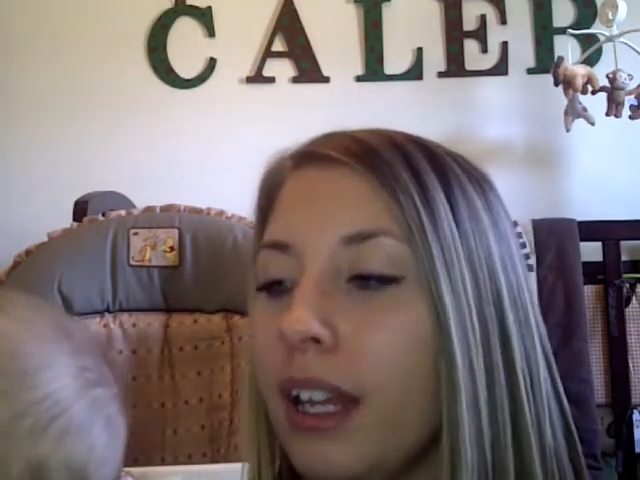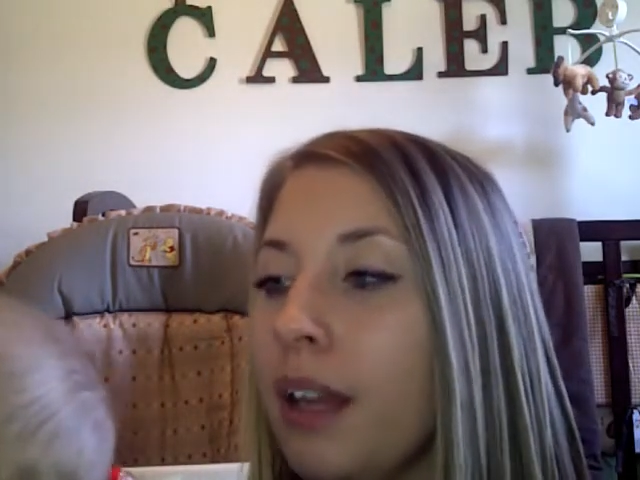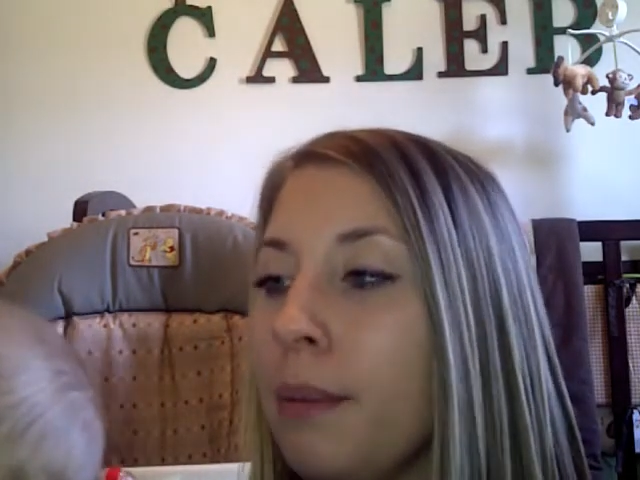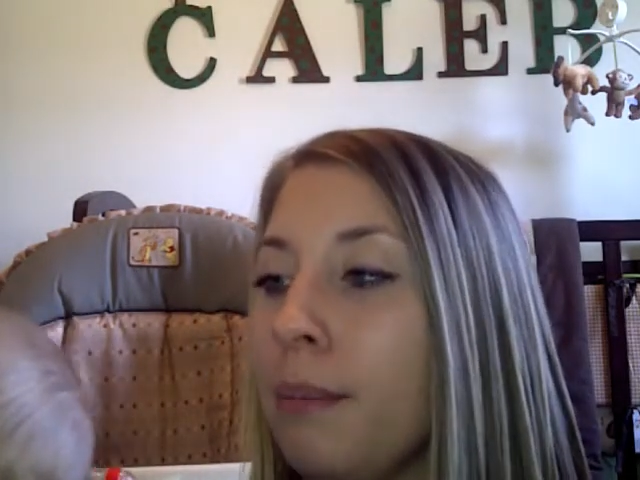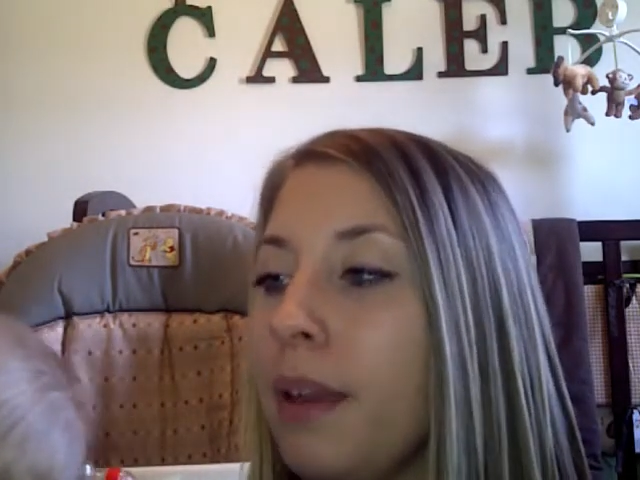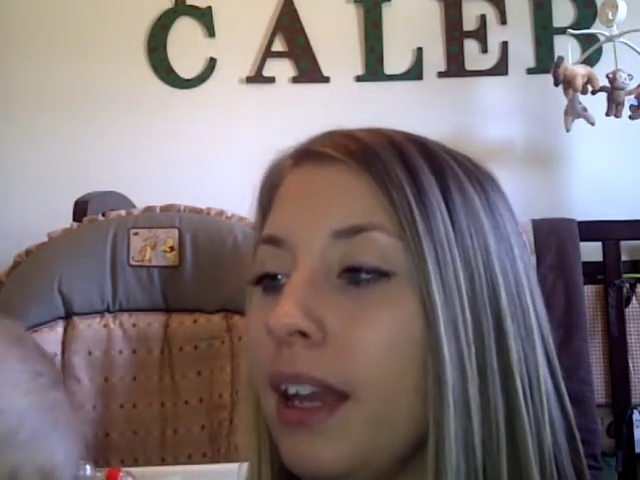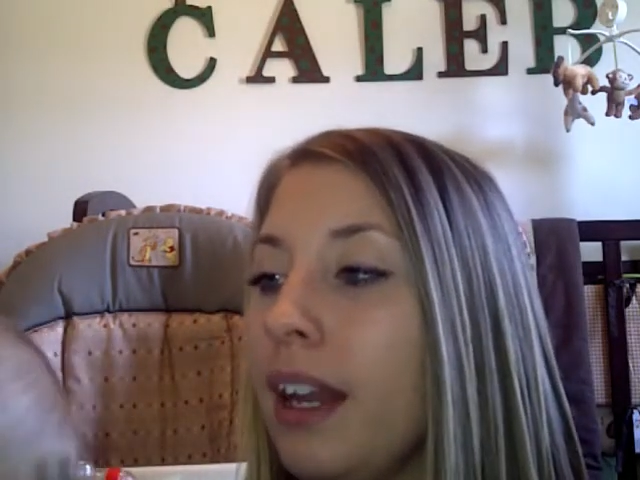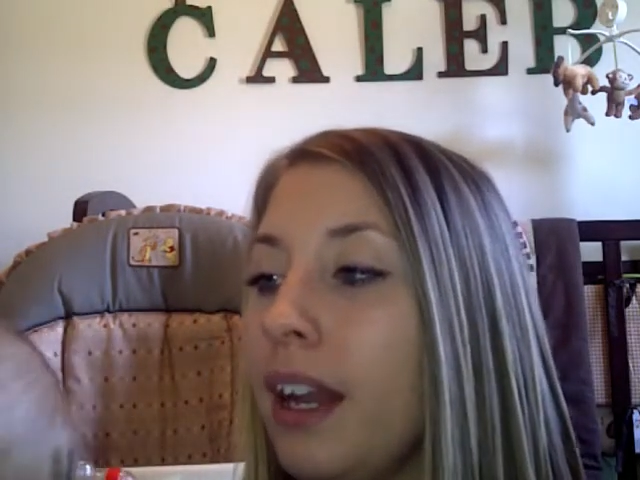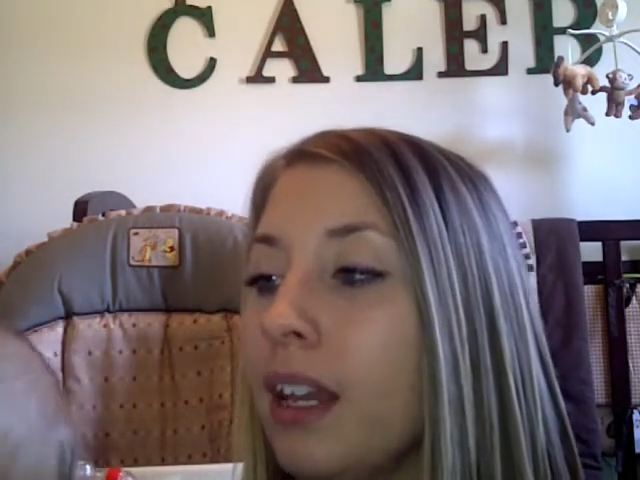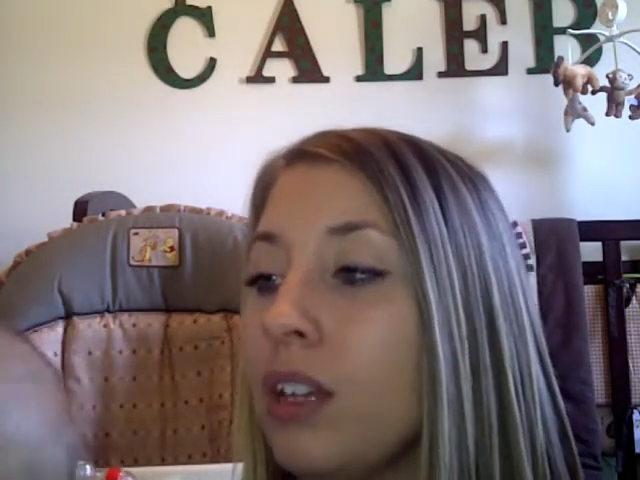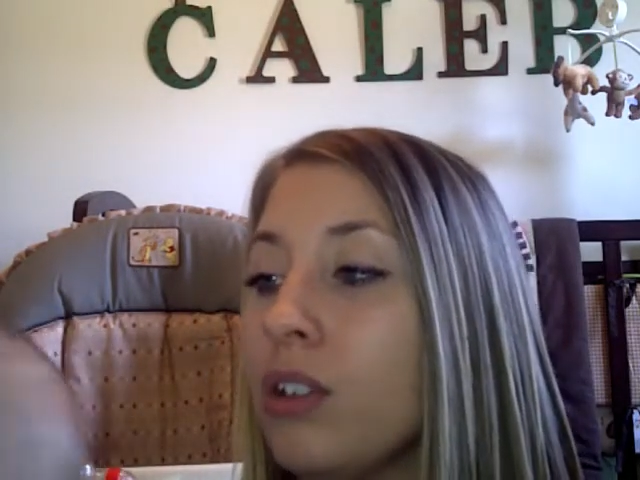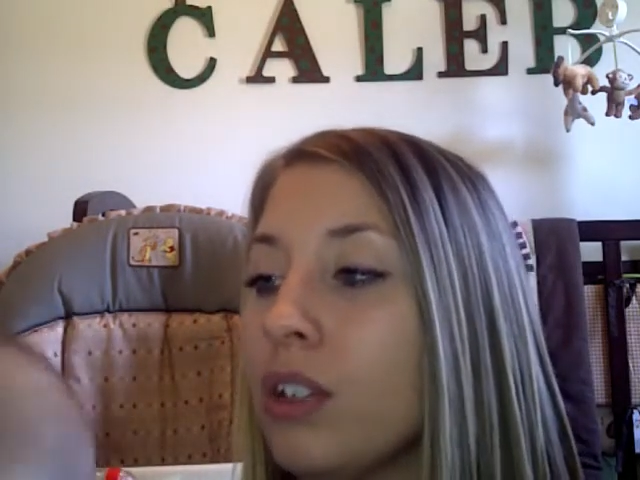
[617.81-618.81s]
and
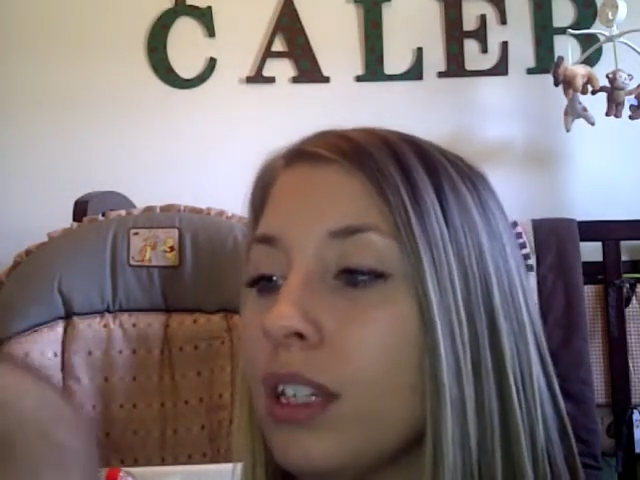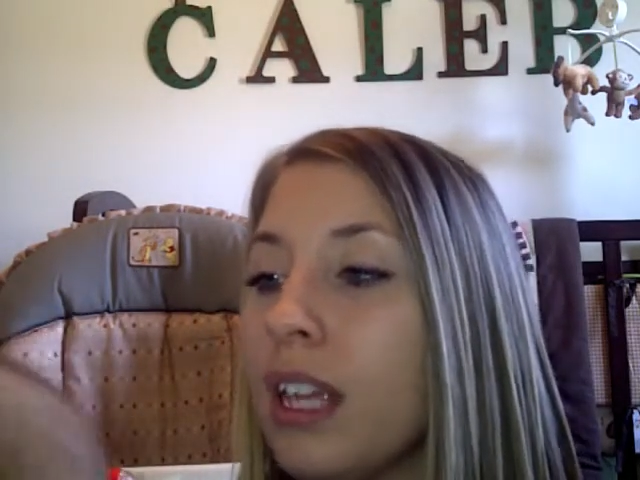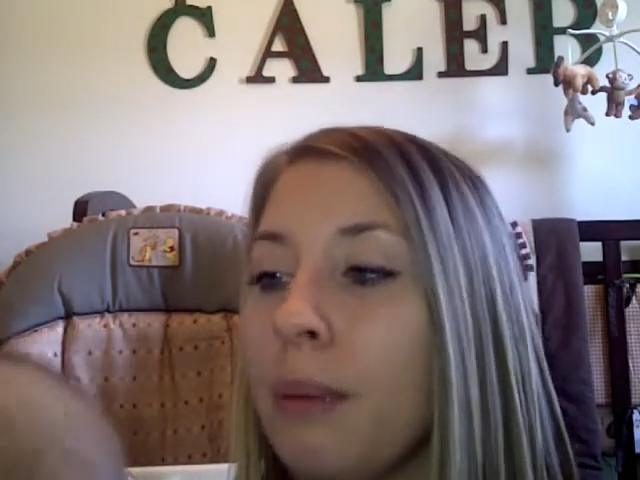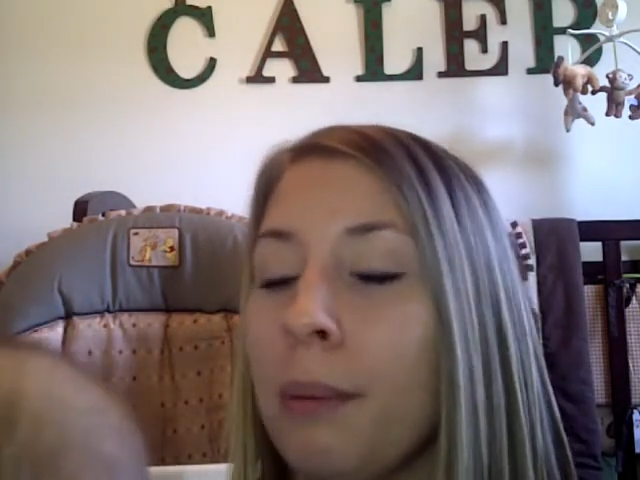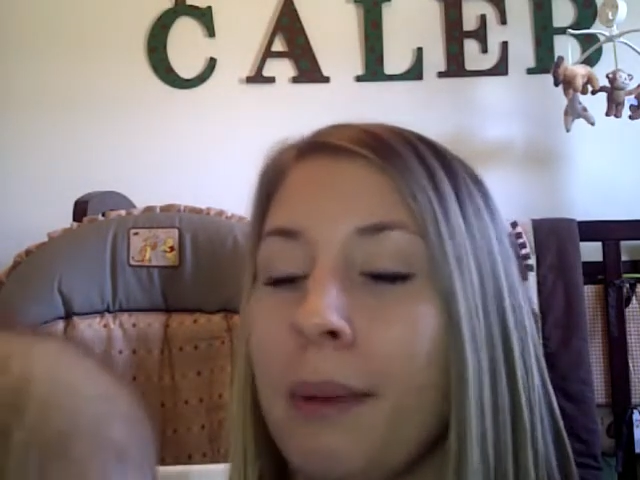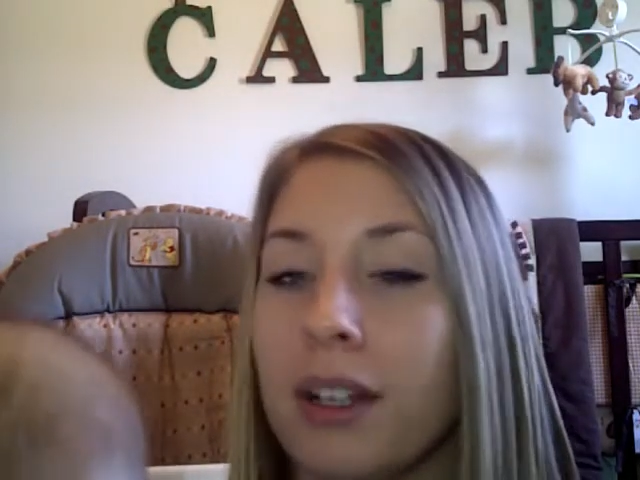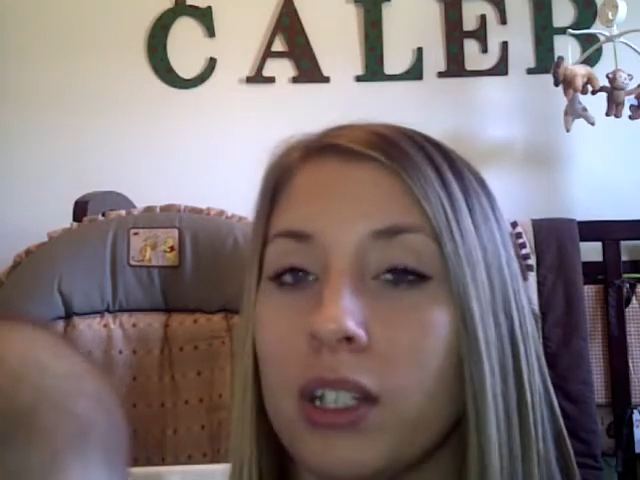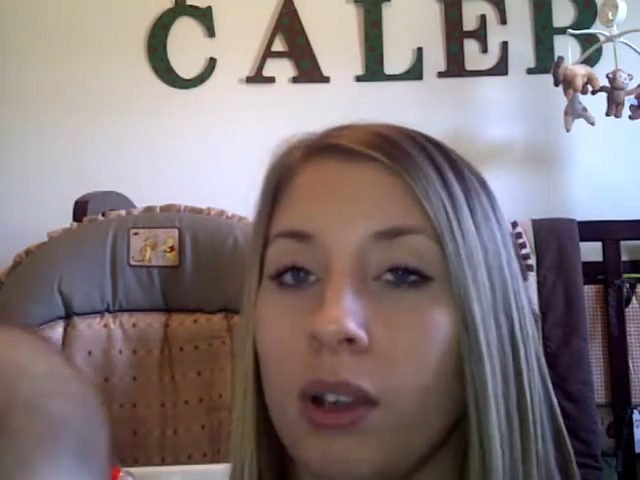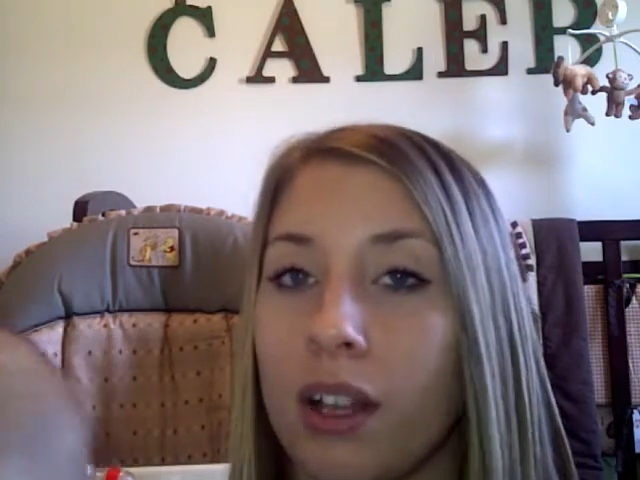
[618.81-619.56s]
I usually keep about